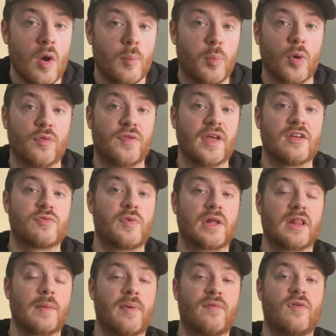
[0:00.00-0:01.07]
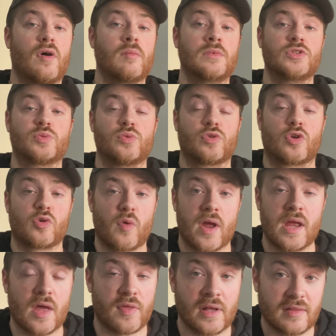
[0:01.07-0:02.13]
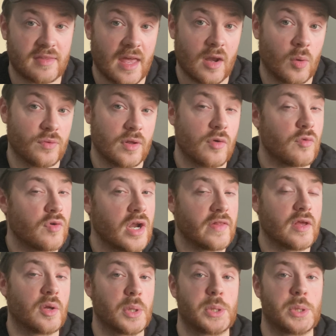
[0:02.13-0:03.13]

but this Riddler performance was great. I think Dano did a really good